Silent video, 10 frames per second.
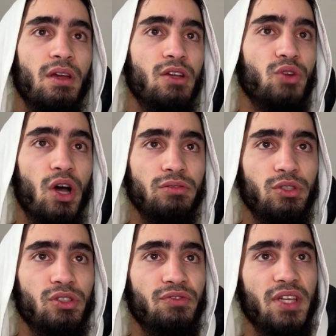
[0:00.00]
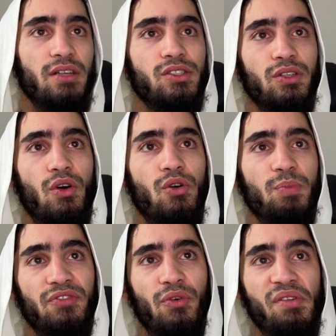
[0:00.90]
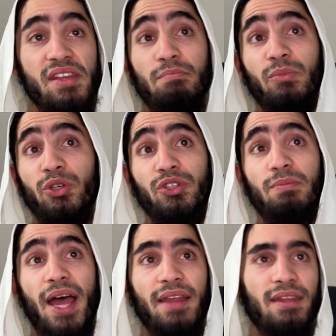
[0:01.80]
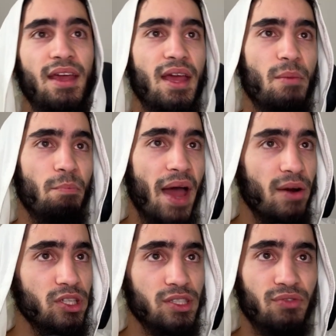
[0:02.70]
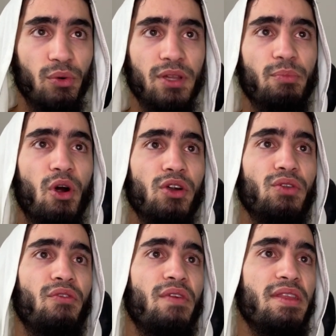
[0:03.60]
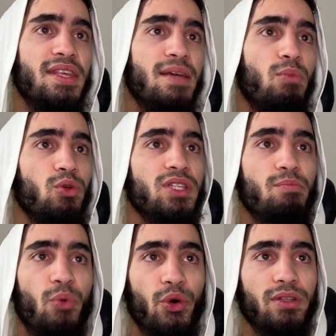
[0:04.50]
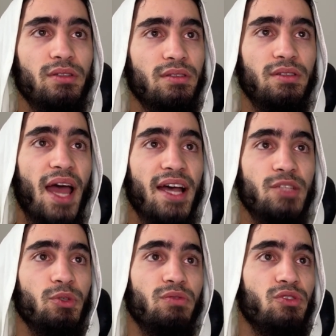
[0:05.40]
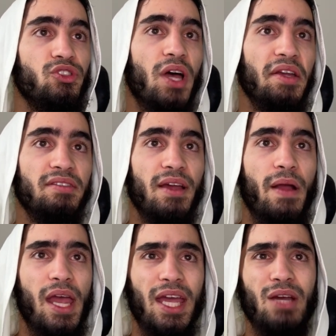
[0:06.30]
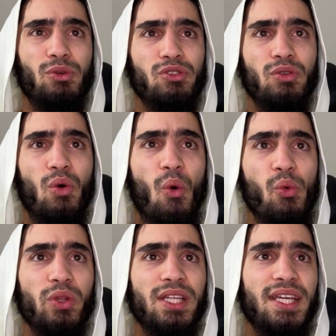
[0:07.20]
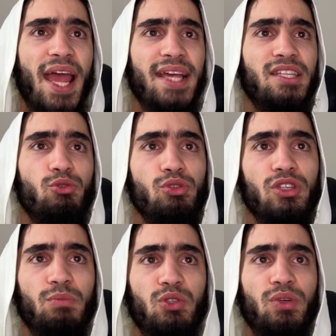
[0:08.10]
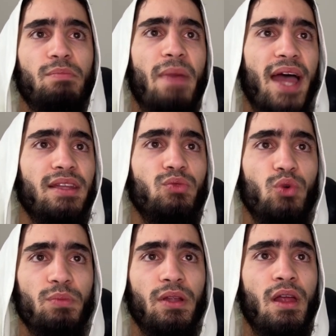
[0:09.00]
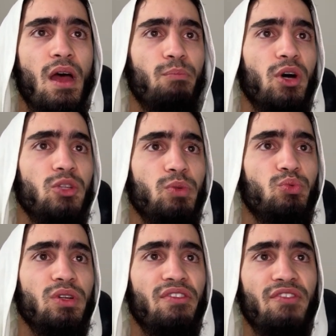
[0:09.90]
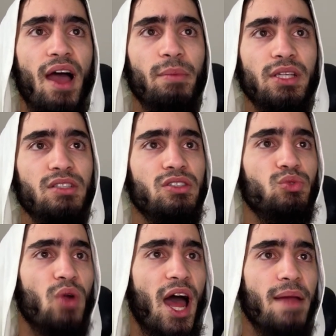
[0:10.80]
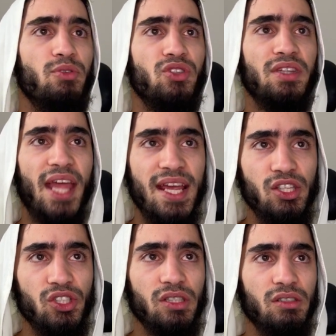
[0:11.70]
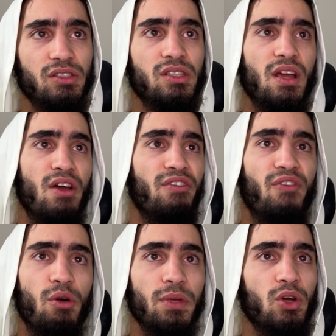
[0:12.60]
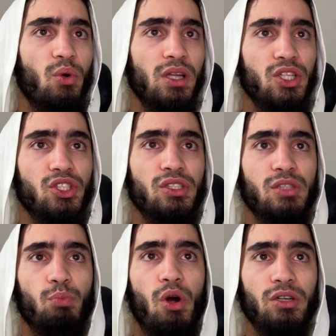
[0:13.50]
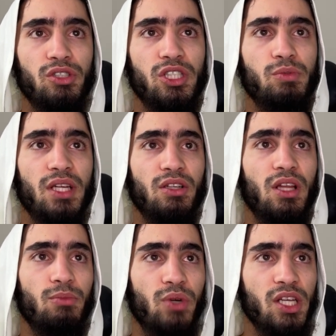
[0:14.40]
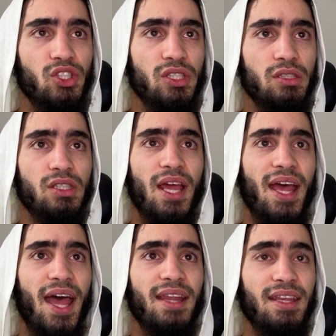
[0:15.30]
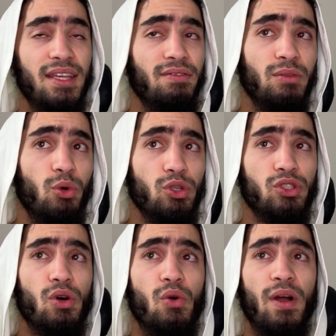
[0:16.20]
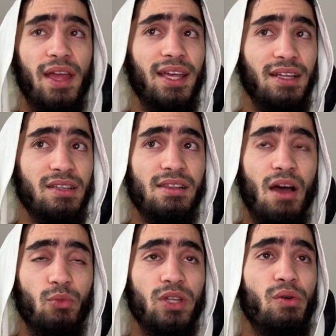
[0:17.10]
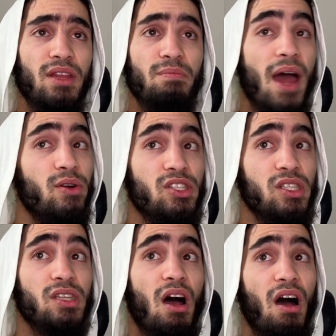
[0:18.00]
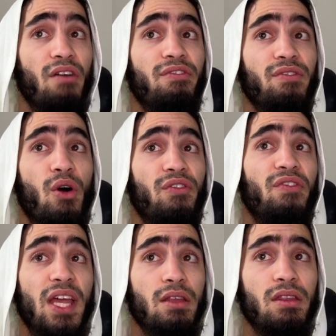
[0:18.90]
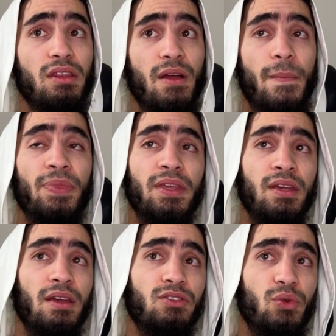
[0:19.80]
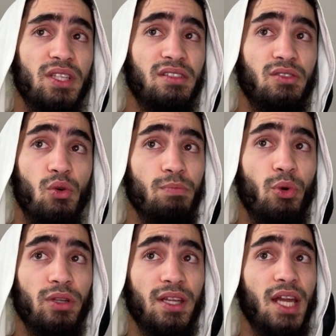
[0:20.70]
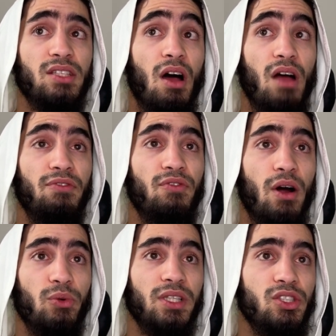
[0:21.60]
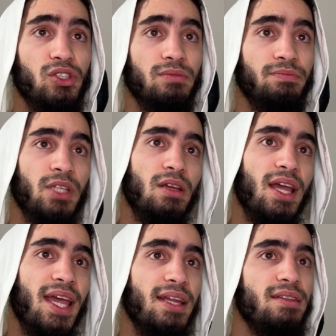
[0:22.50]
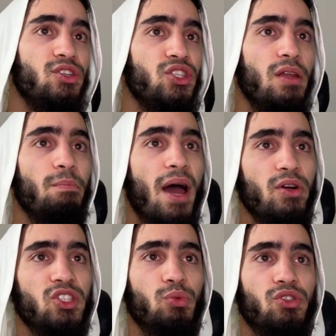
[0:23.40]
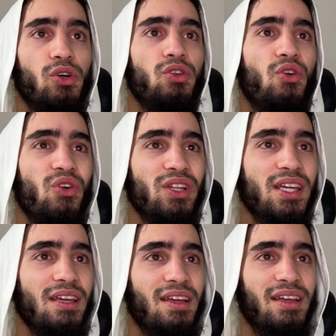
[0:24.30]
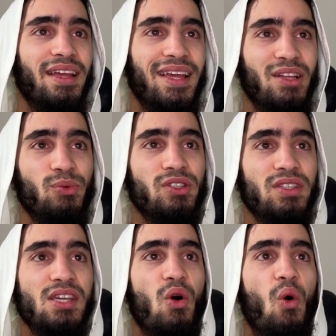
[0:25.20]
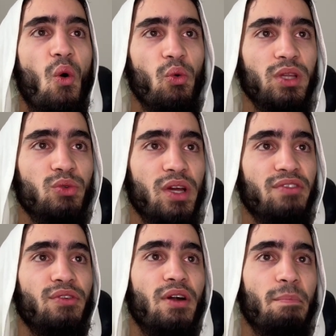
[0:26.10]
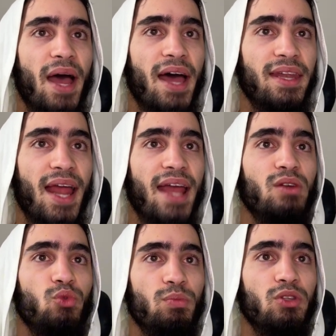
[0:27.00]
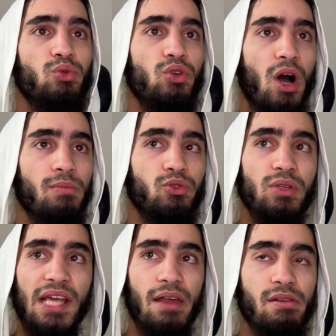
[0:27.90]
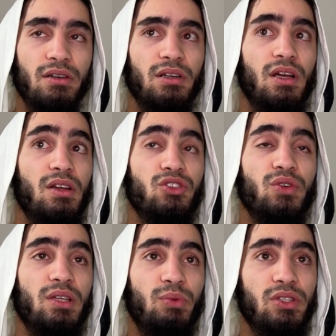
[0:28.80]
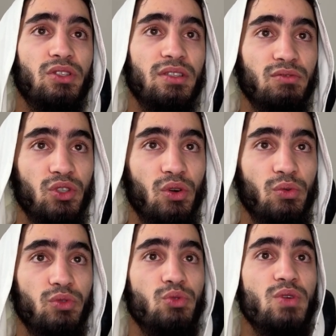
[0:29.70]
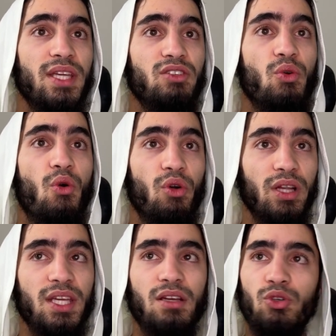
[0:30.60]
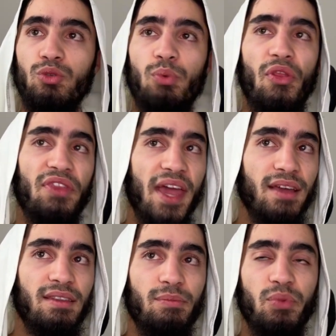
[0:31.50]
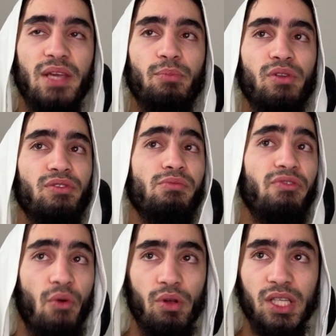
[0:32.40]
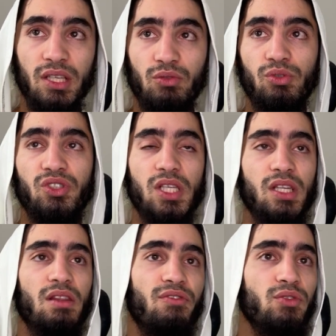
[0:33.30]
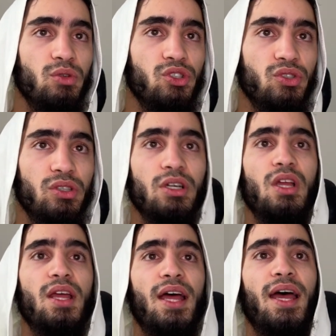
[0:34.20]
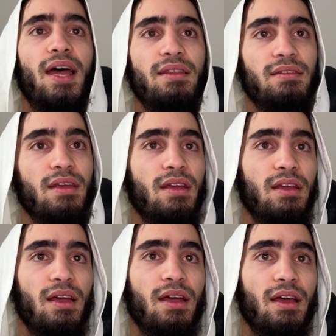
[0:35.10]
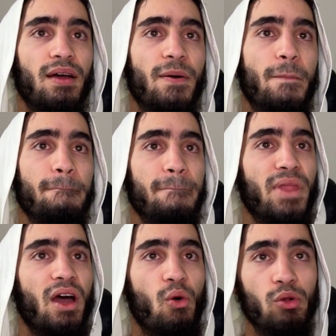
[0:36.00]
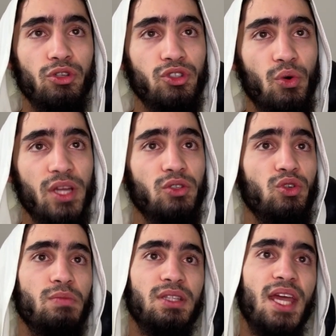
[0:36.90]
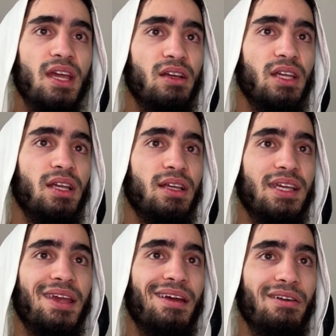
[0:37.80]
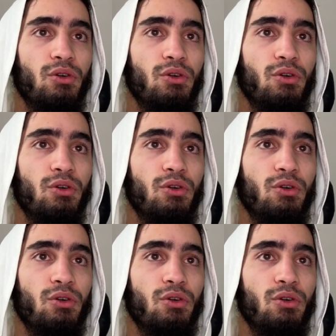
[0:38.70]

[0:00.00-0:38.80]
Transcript: So hundreds of years ago, before the modern man, marriage formed a part of the most important aspect of society. It was not only a union between a man and a woman, but between families, tribes, nations, forming coalitions, partnerships, and collaborations. And even more so, in Islam, we know that marriage is half of faith. So it's so important that it's half of our religion. In addition, marriage was done early. It was the only way for a man and a woman to come together. So it was, doing it early could protect people from falling into sin in the future. And Also, it could be taking care